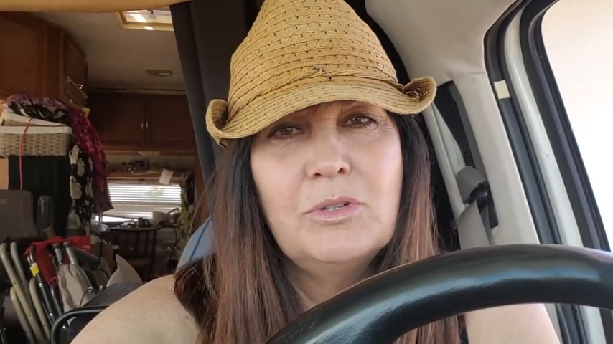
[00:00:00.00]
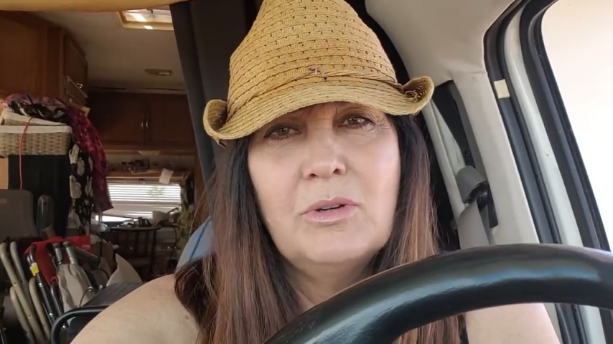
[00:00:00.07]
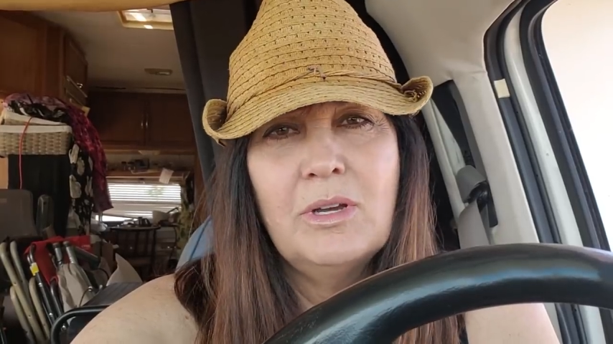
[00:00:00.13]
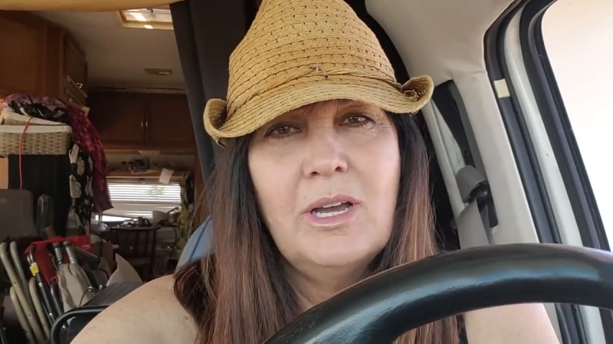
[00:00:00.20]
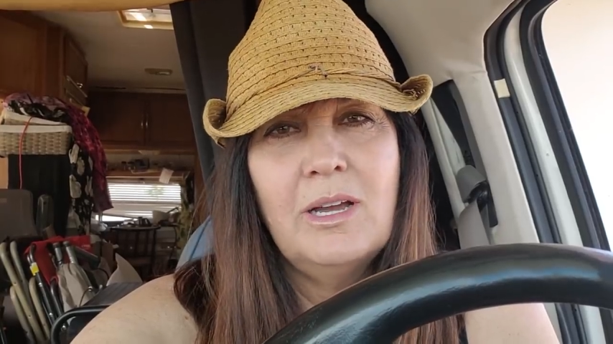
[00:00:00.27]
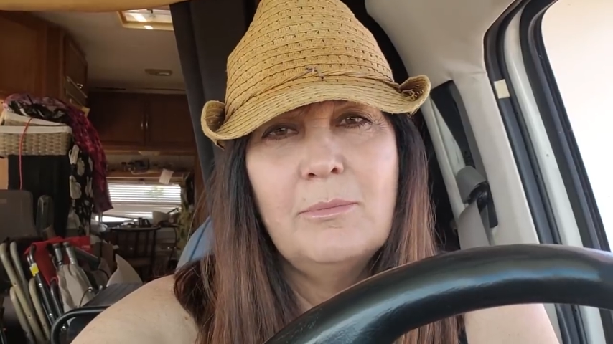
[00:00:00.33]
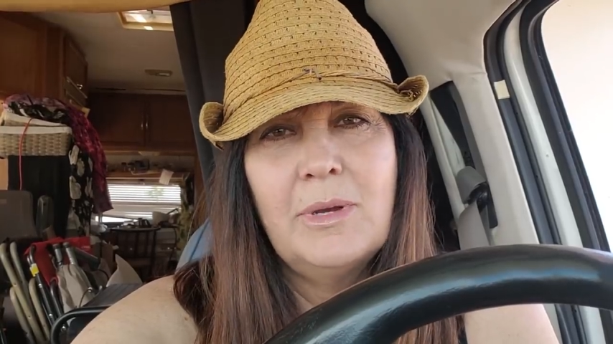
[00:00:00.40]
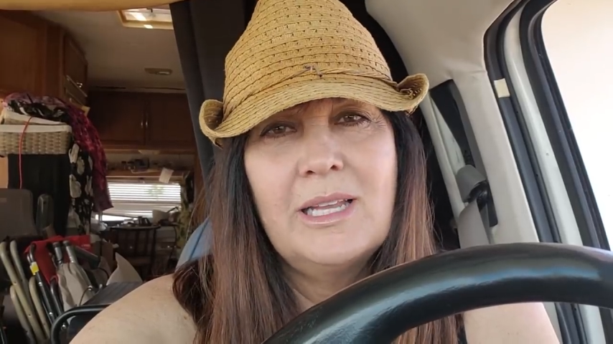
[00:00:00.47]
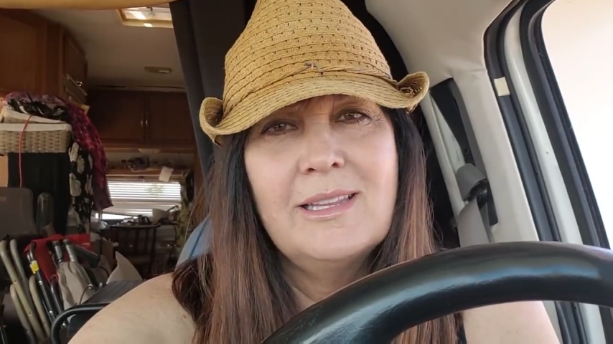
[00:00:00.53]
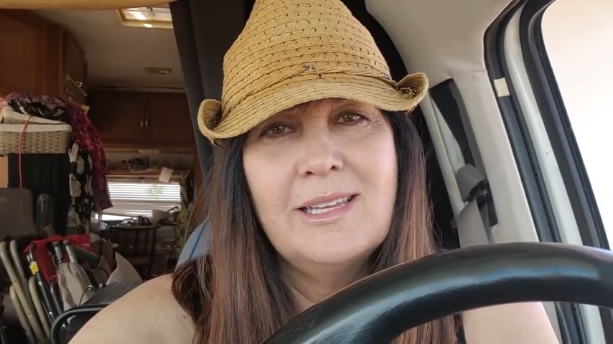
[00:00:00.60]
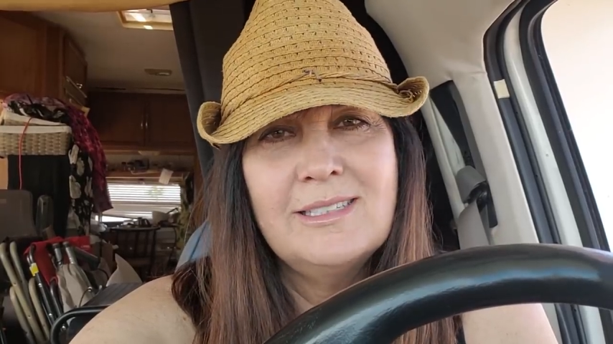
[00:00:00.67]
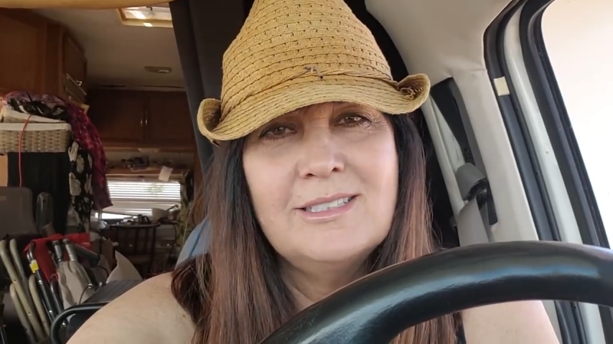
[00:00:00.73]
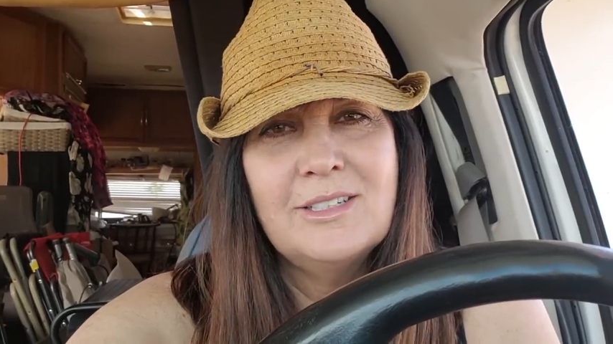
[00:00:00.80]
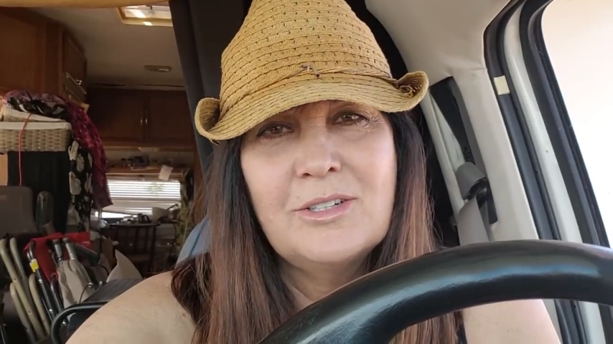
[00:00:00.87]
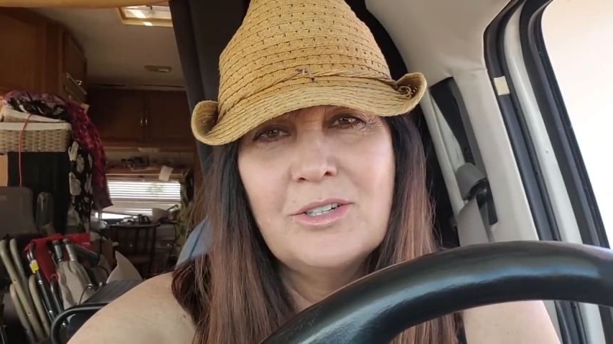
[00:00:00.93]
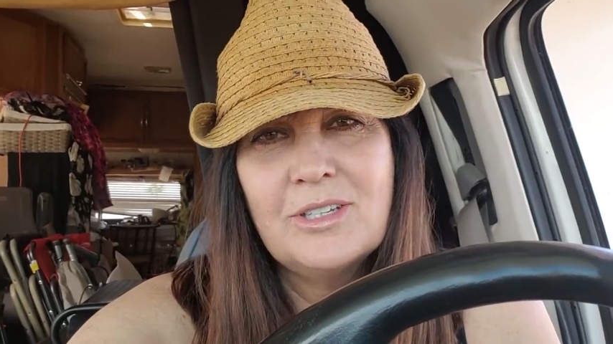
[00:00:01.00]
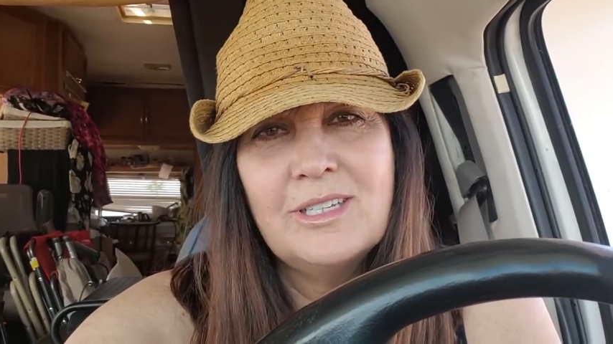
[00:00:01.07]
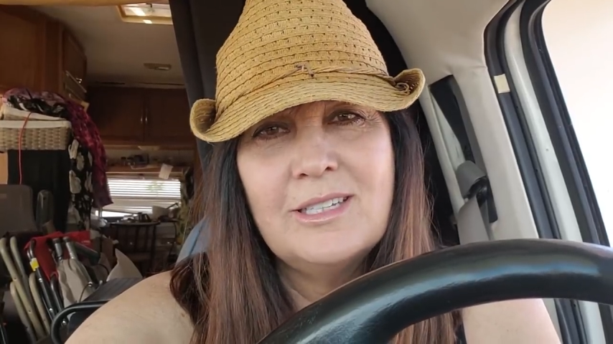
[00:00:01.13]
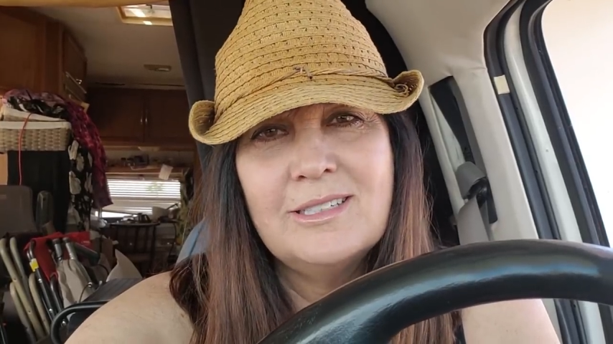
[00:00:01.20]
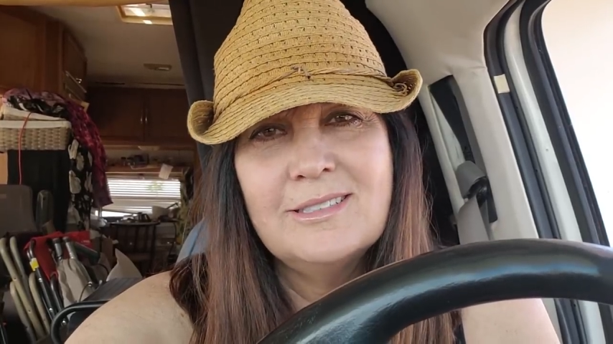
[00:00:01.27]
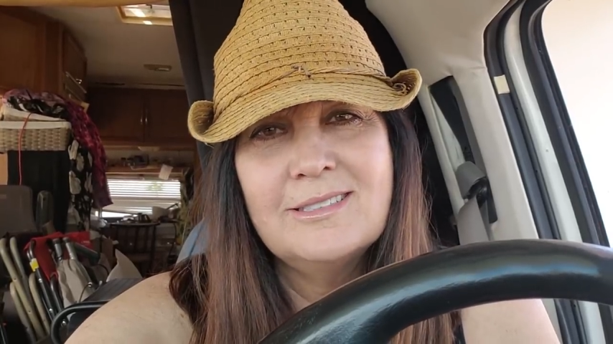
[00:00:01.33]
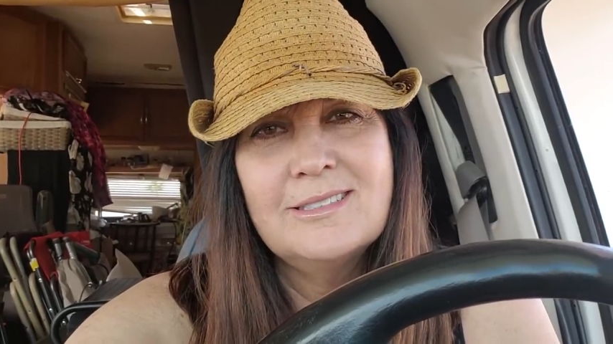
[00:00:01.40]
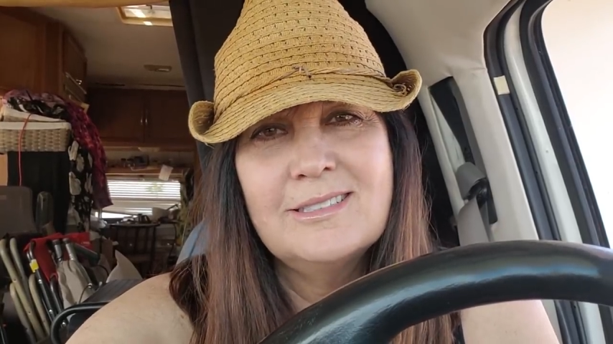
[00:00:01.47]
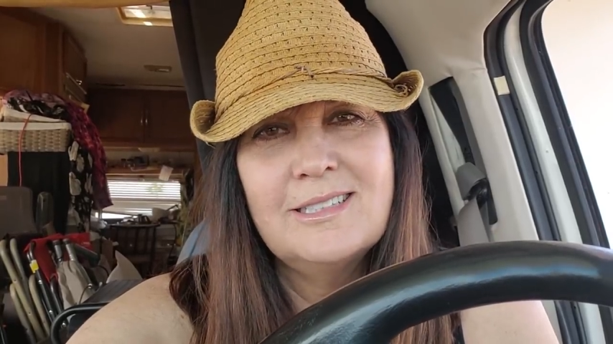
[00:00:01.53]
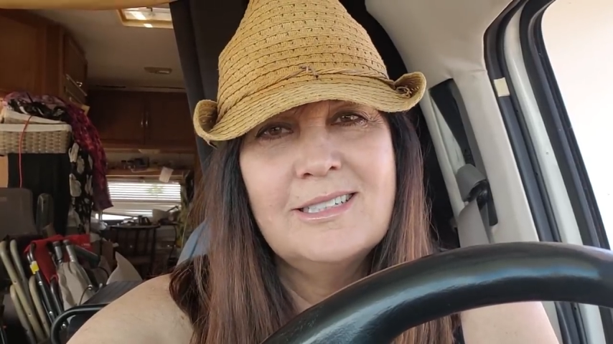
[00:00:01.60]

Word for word: you my lazy cooking,